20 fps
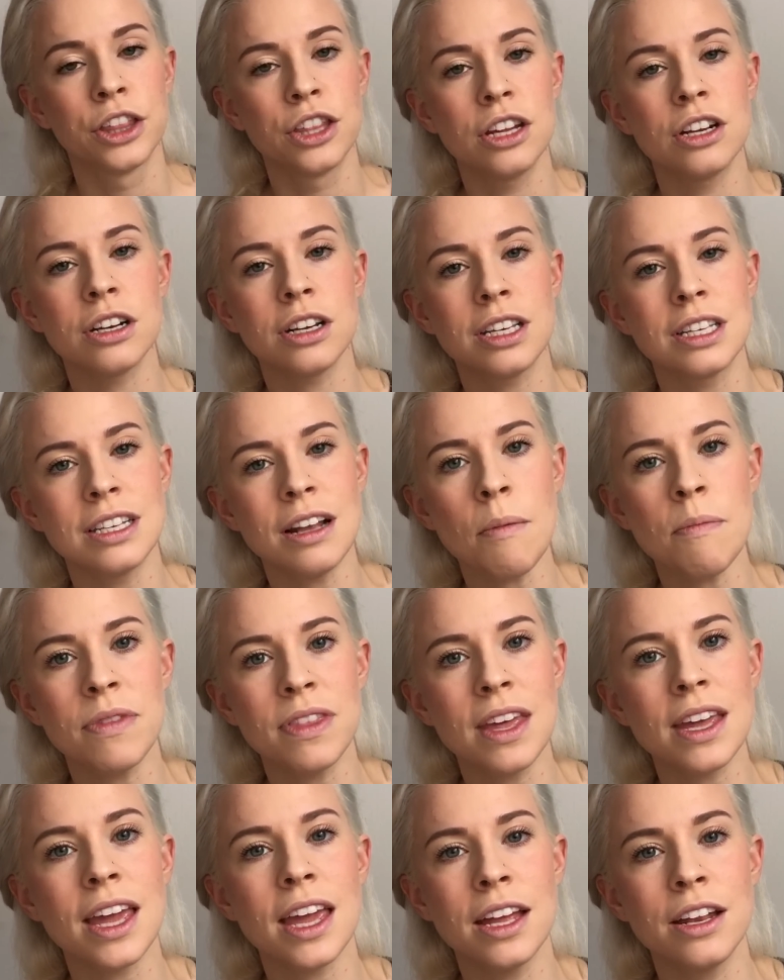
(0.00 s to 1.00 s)
There's
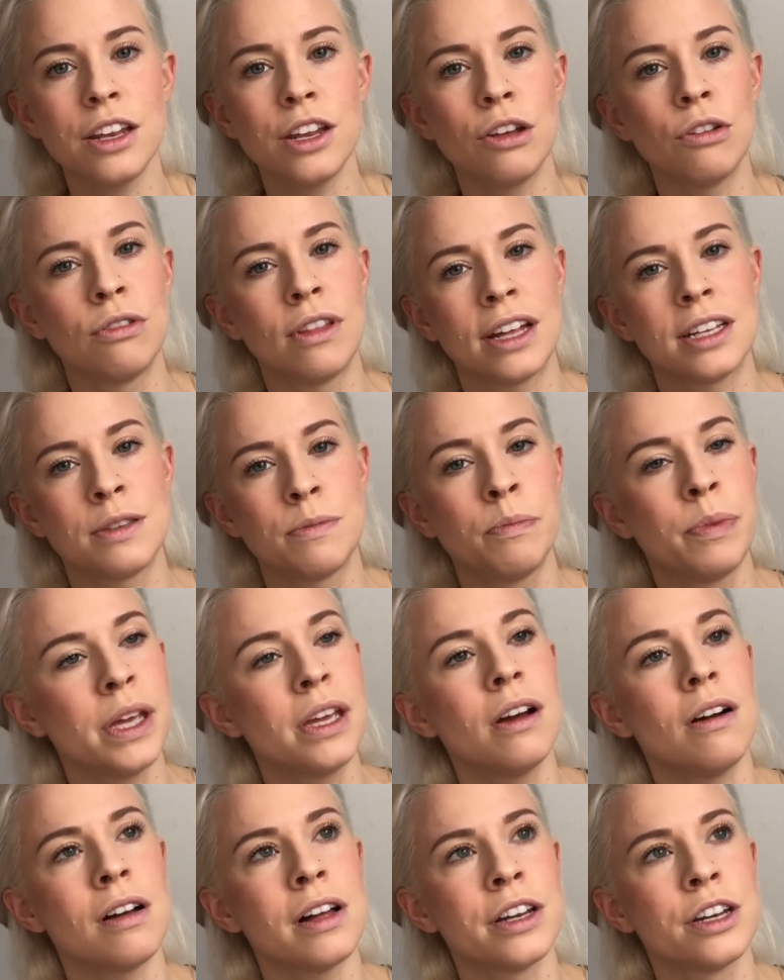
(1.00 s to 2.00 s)
something in you that's
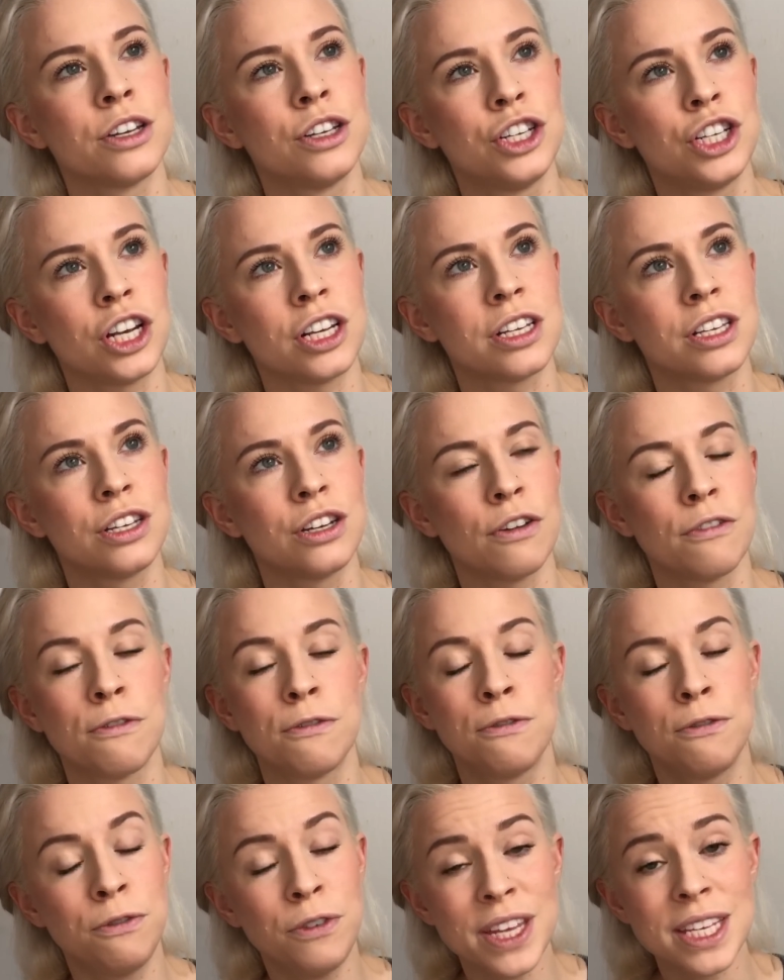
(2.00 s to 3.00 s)
beyond just
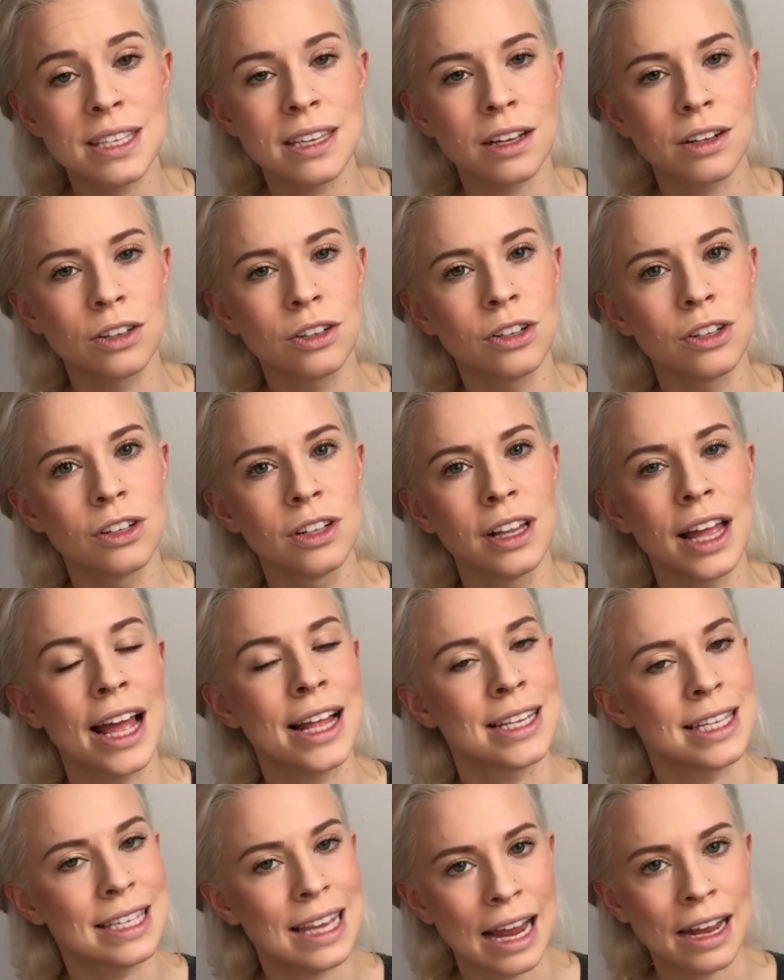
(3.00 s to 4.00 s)
physical
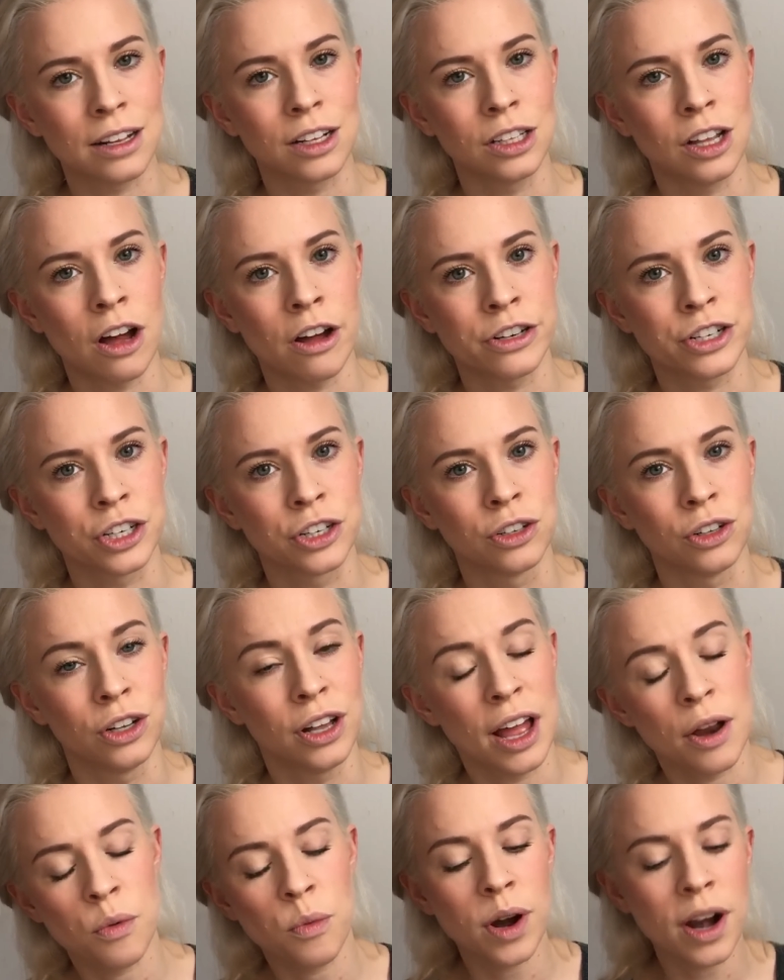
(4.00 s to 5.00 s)
and psychological,
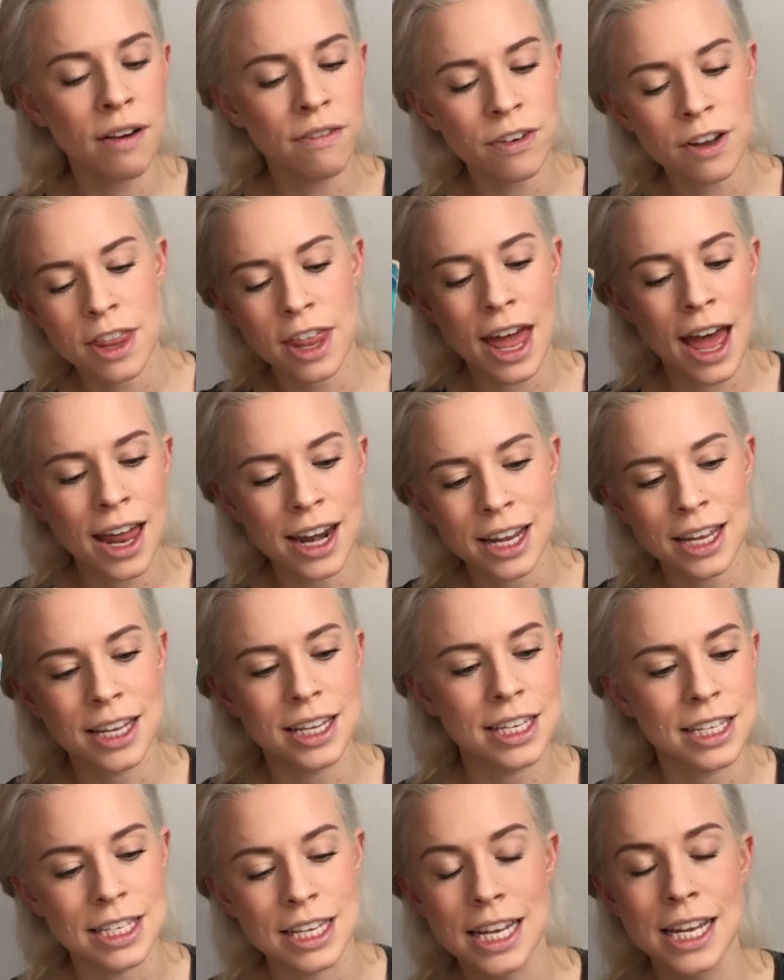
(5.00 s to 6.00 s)
and whatever that
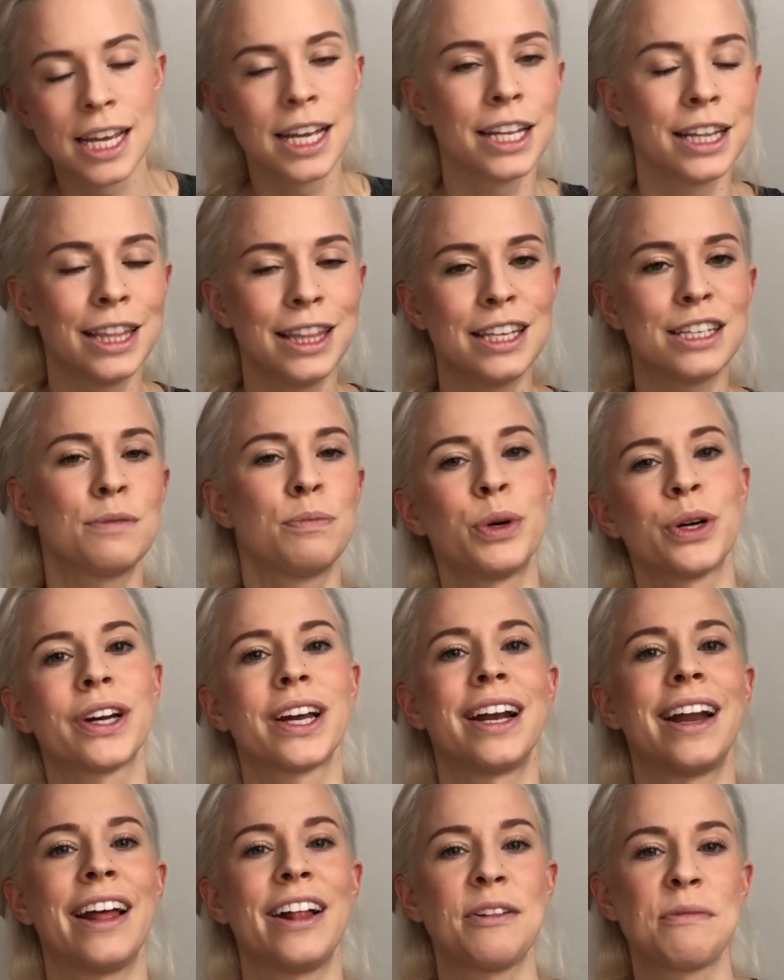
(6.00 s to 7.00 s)
is, this book
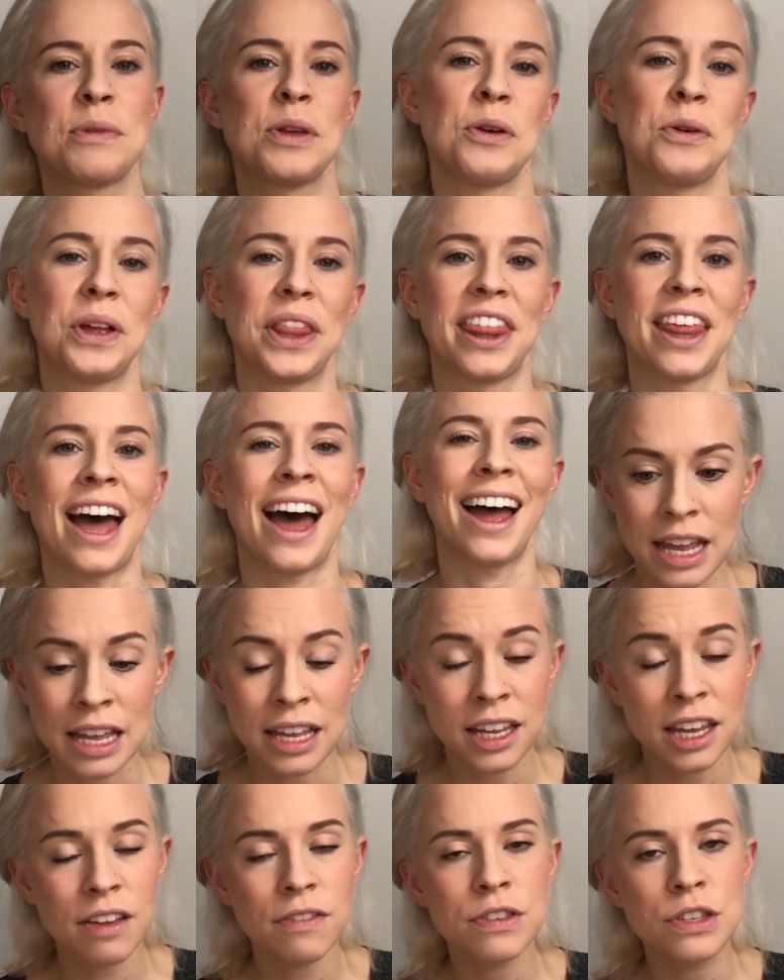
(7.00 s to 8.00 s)
can help you with that.
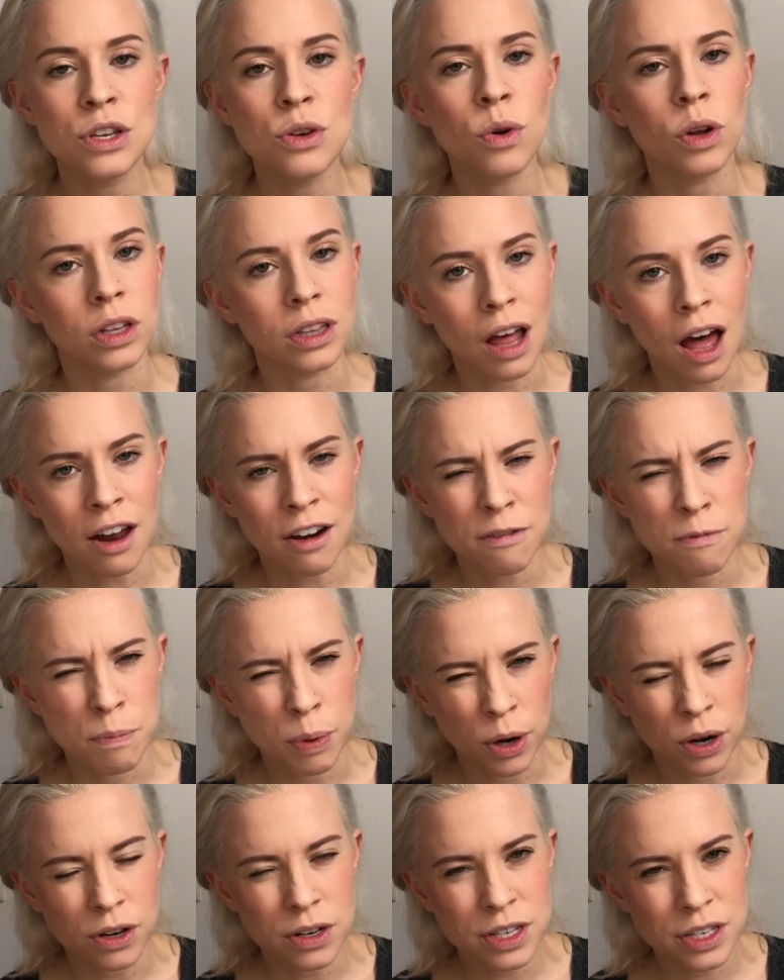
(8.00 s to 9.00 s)
It gives you a lot of
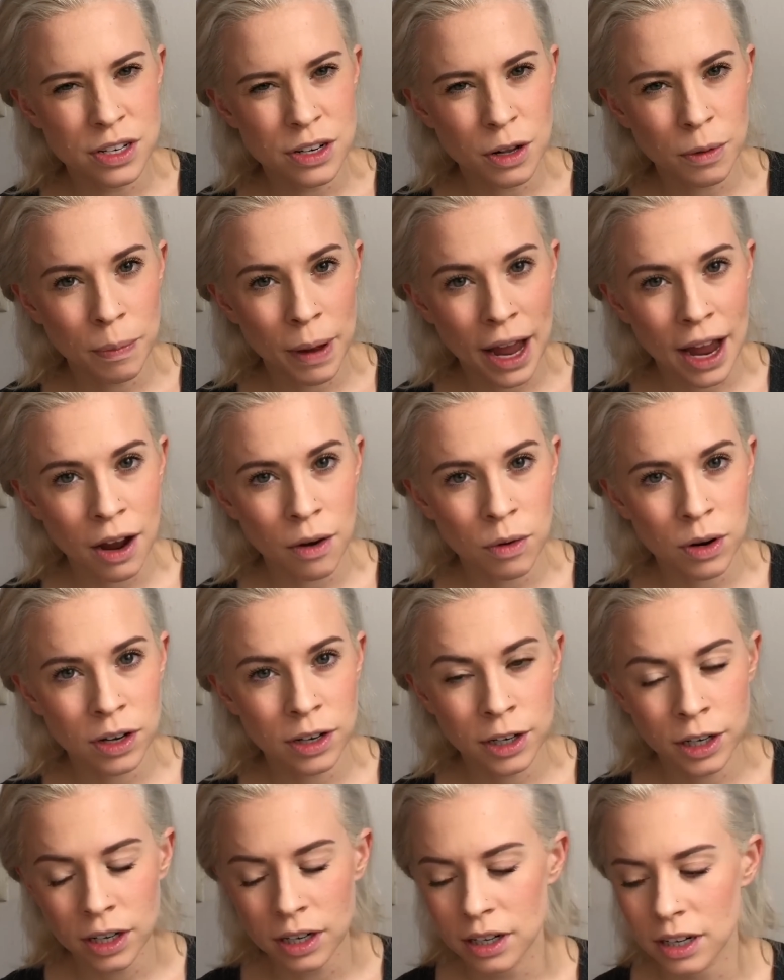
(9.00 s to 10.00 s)
personal
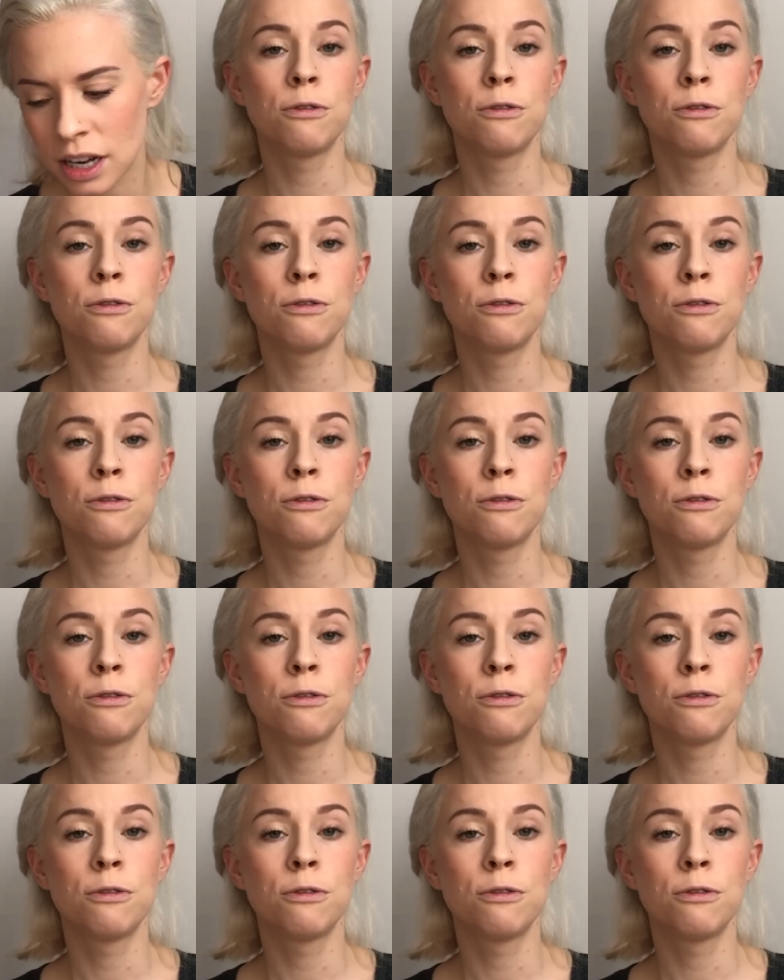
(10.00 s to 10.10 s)
power.